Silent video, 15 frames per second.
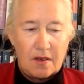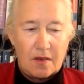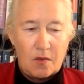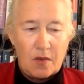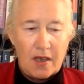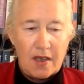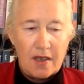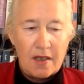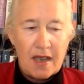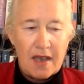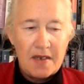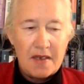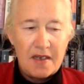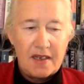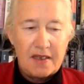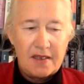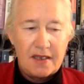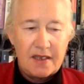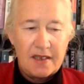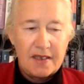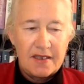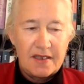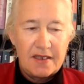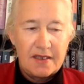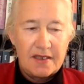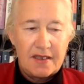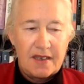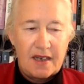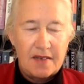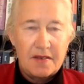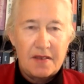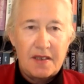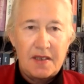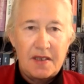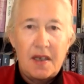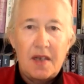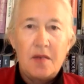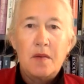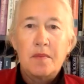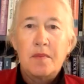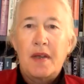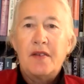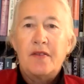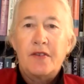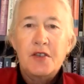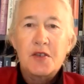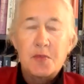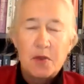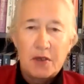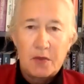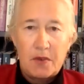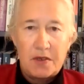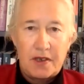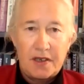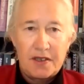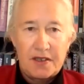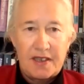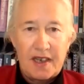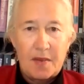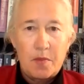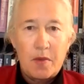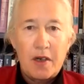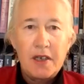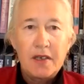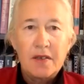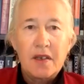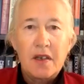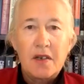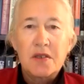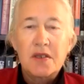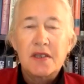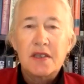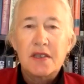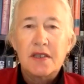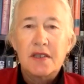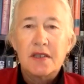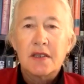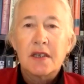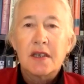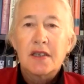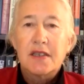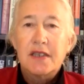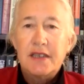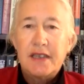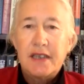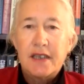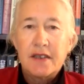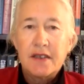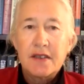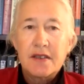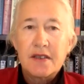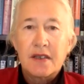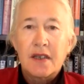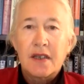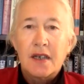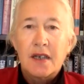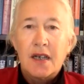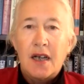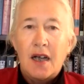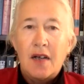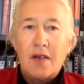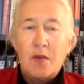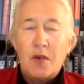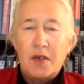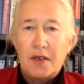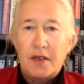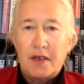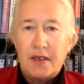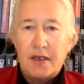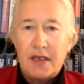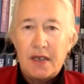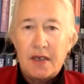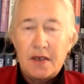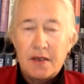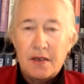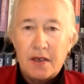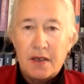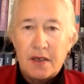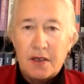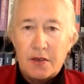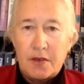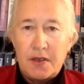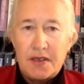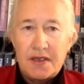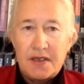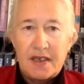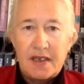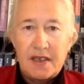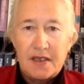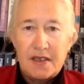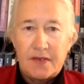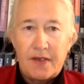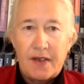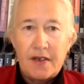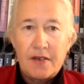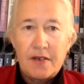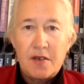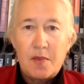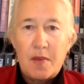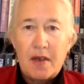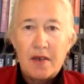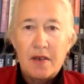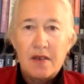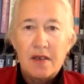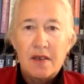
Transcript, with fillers: well, I it it, it I, the uh, my first book, When Trucks Stop Running, goes into the details of what the uh, three studies found about